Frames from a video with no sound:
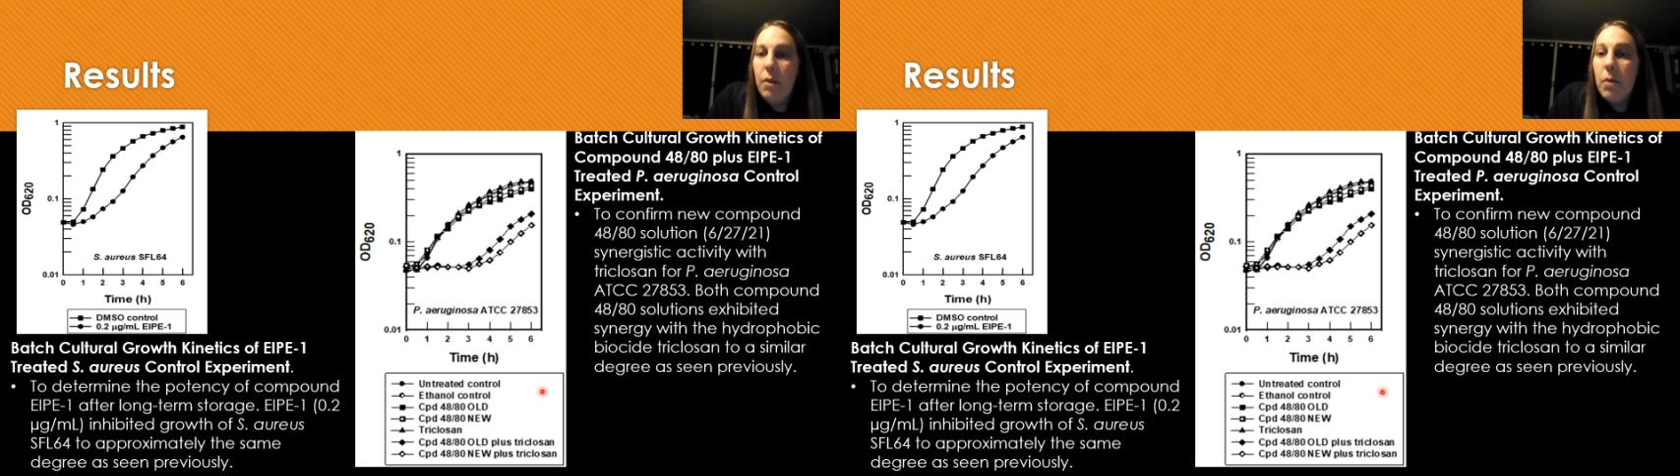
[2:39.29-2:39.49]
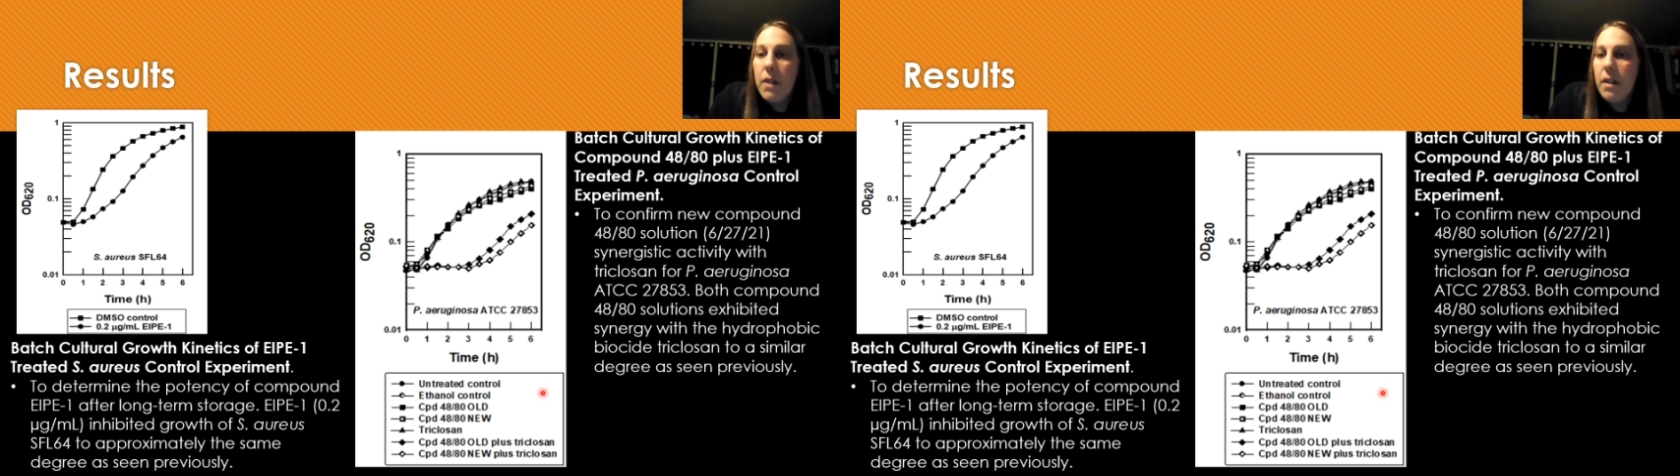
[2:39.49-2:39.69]

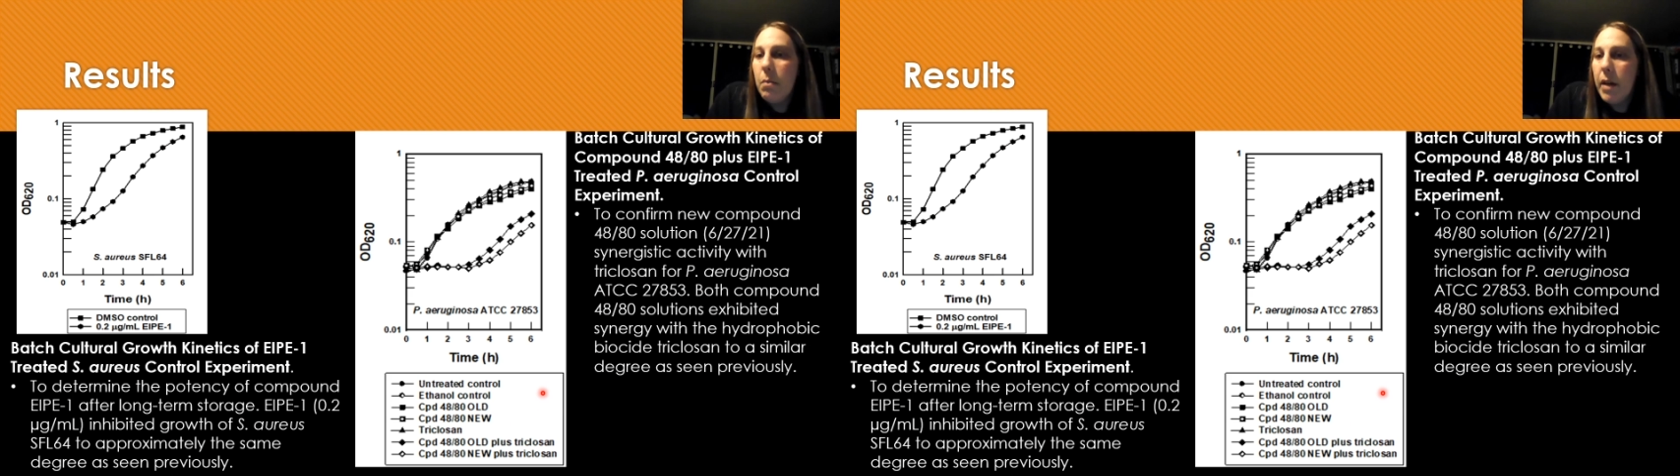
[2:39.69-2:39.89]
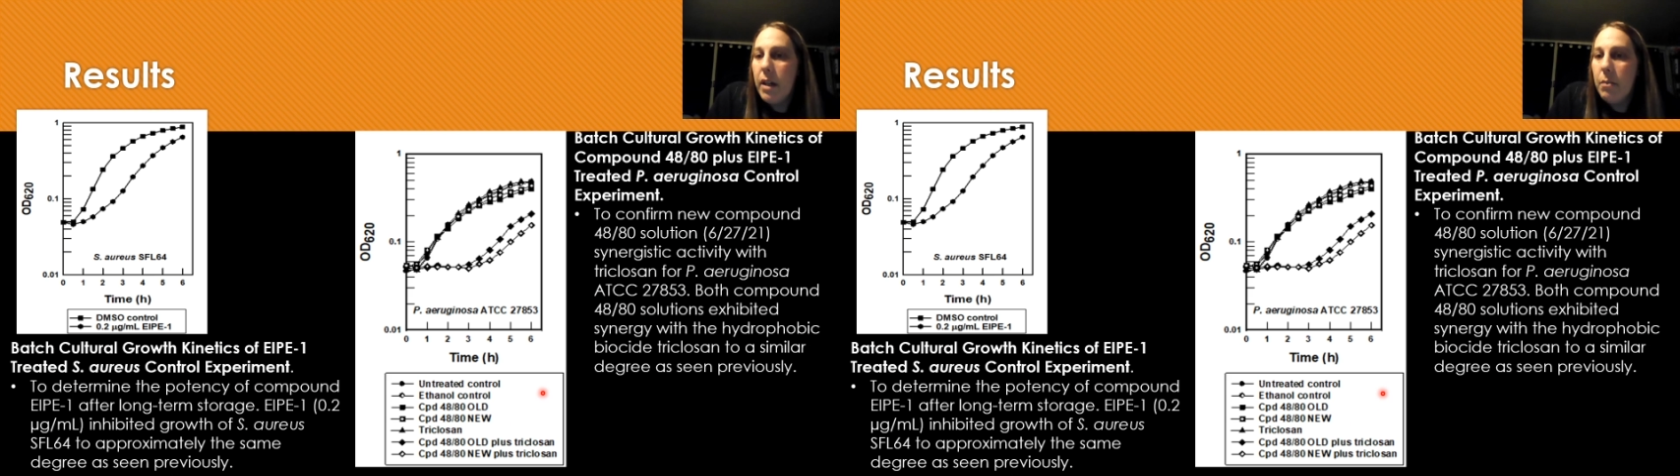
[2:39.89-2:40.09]
was
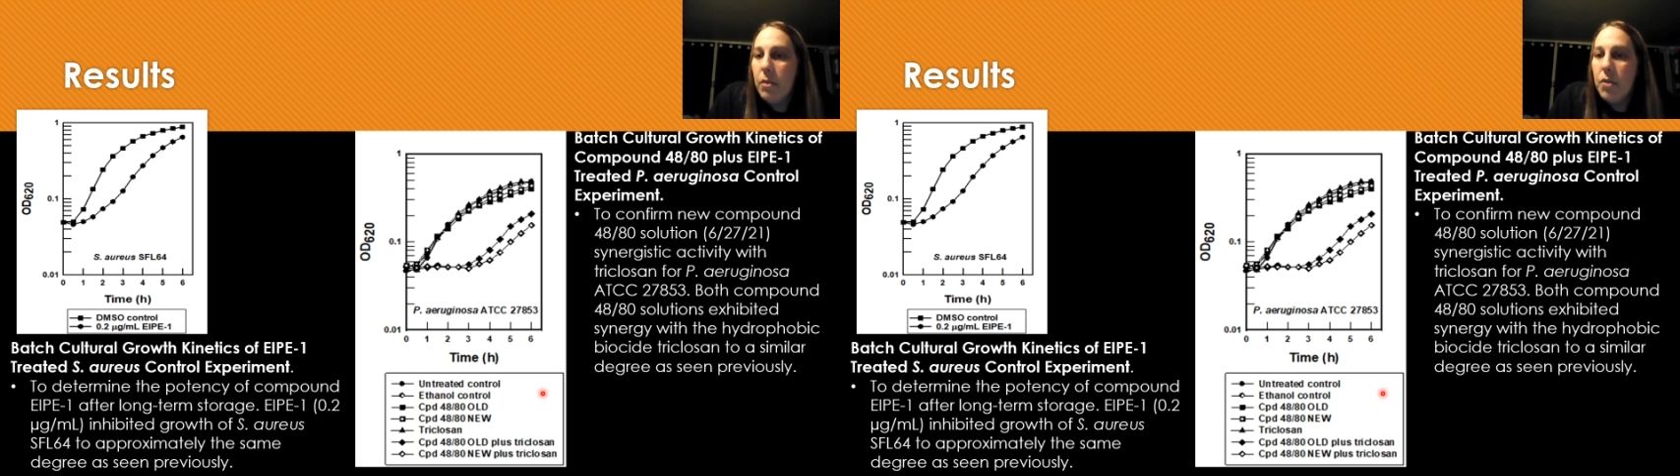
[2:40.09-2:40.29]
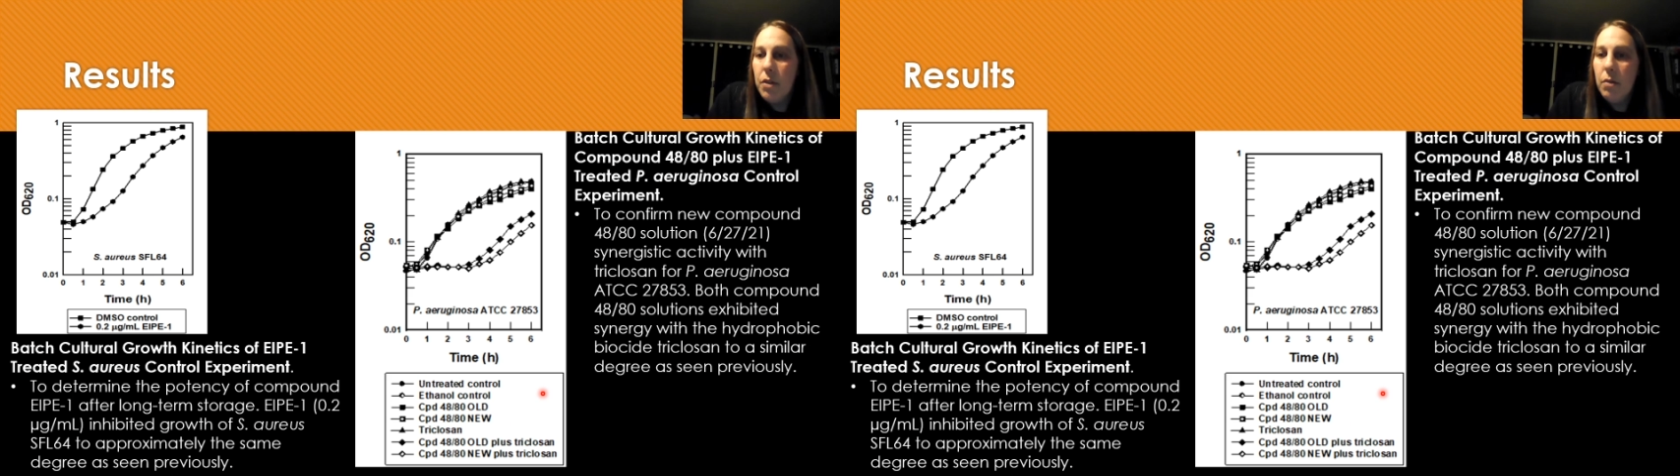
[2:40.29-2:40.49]

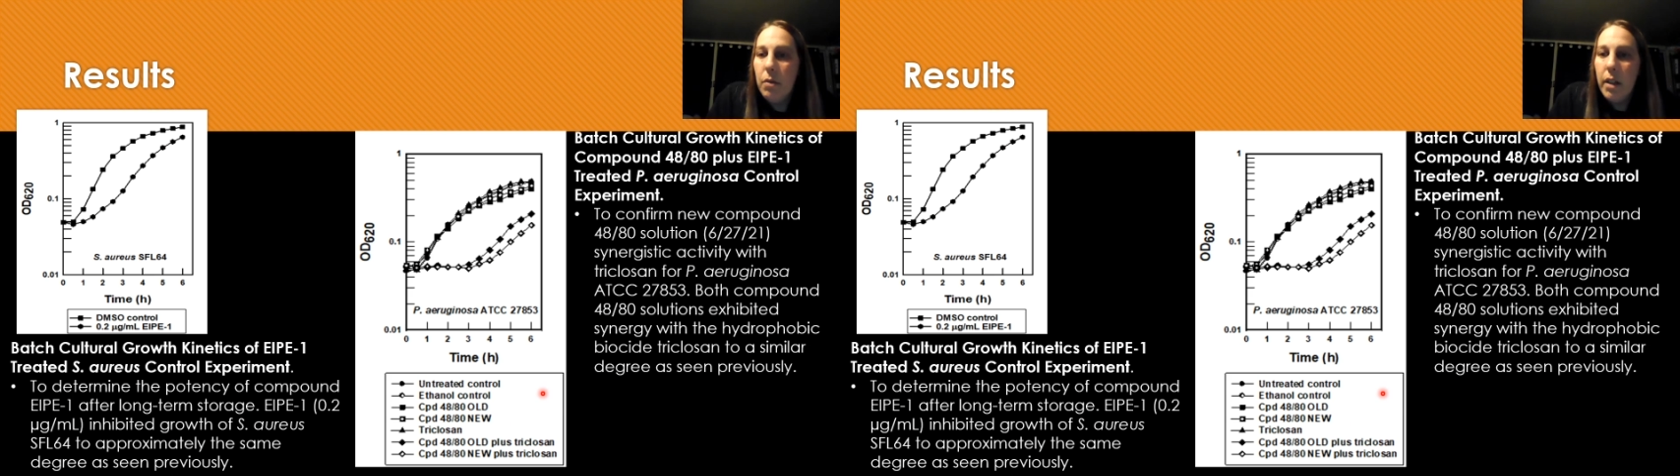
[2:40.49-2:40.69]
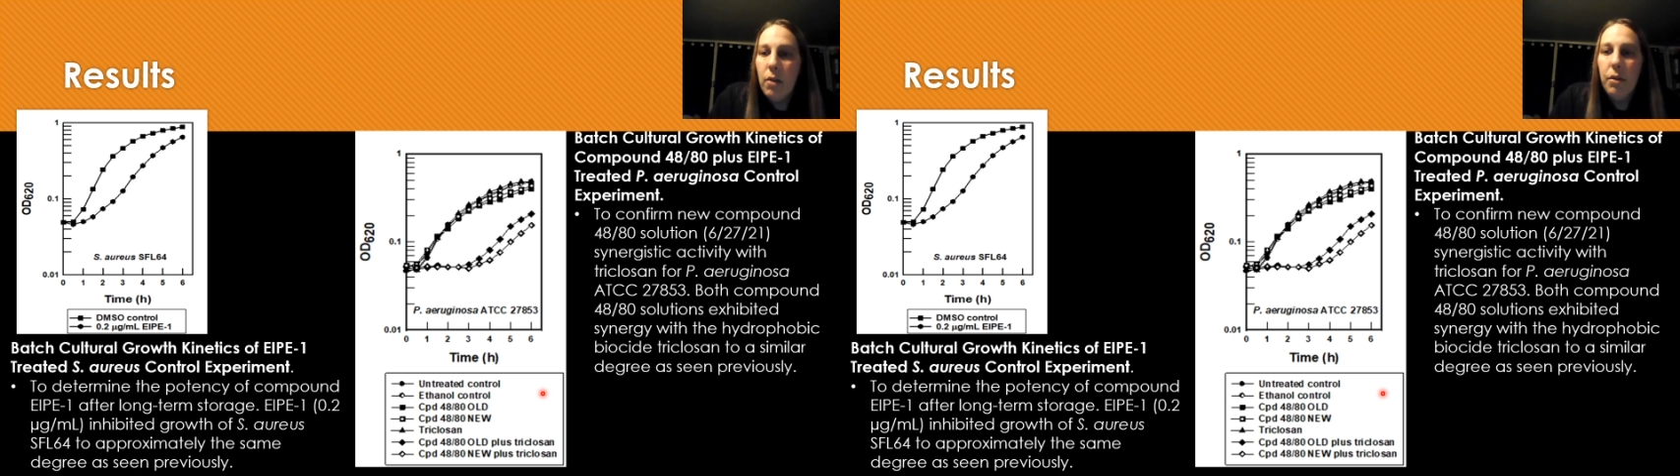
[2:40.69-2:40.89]
comparable to
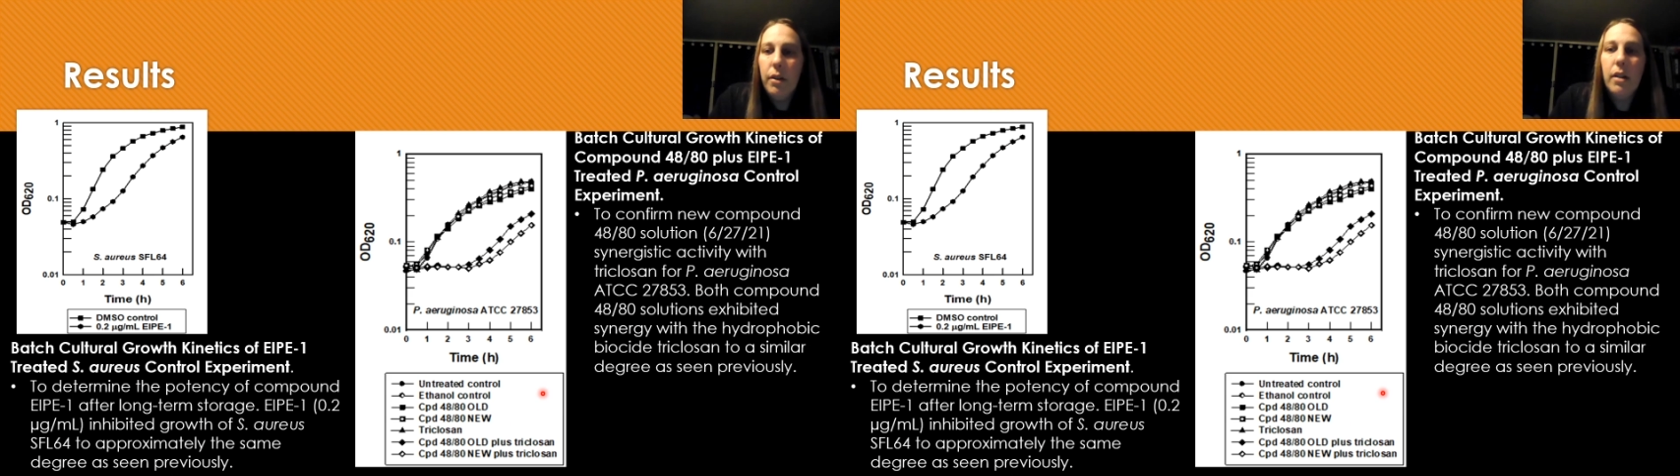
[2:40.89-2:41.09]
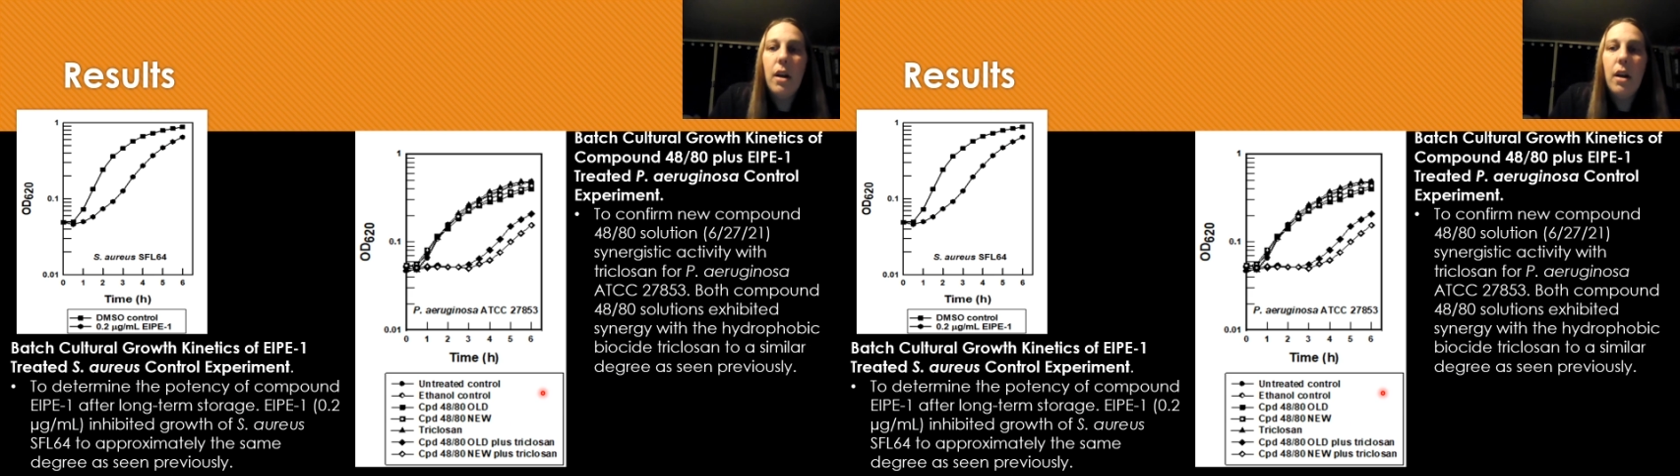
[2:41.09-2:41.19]
an older